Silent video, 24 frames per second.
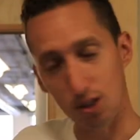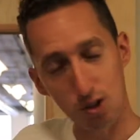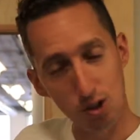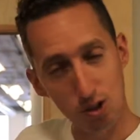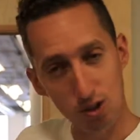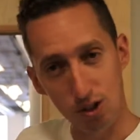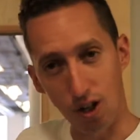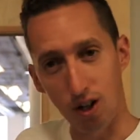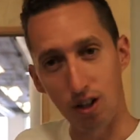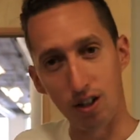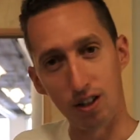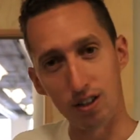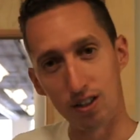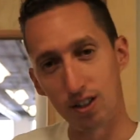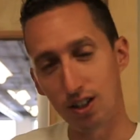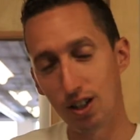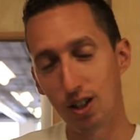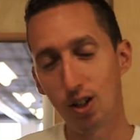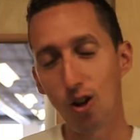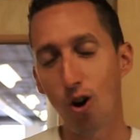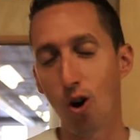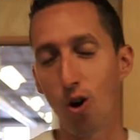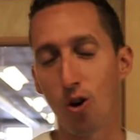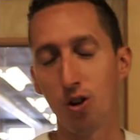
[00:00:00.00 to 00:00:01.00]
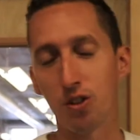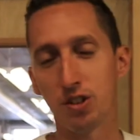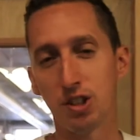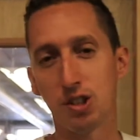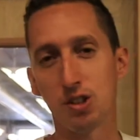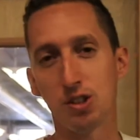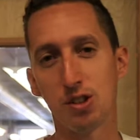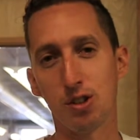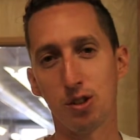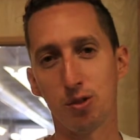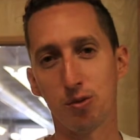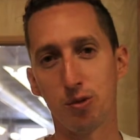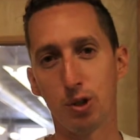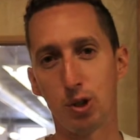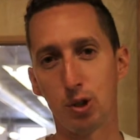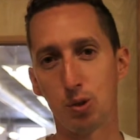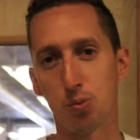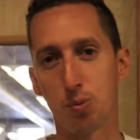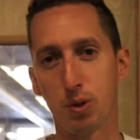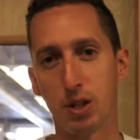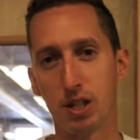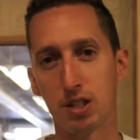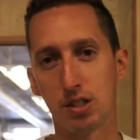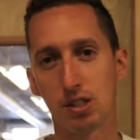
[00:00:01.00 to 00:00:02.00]
start all this in the
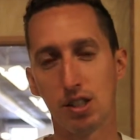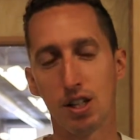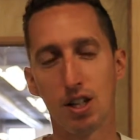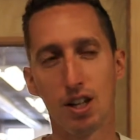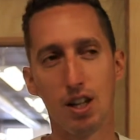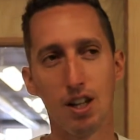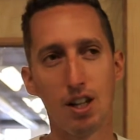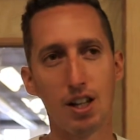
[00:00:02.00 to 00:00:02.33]
first place.